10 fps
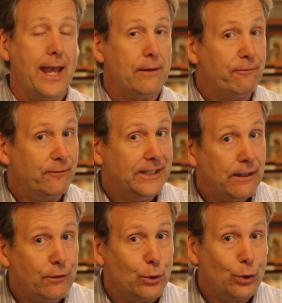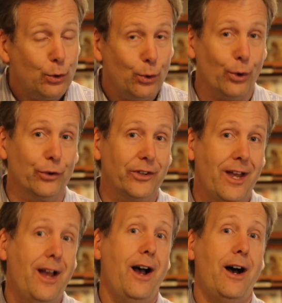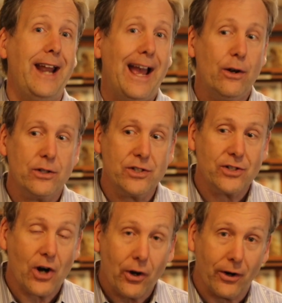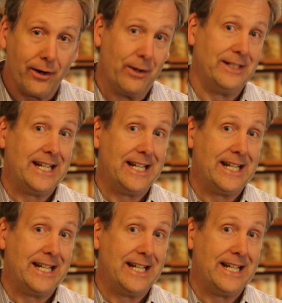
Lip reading: and give you tools on how to start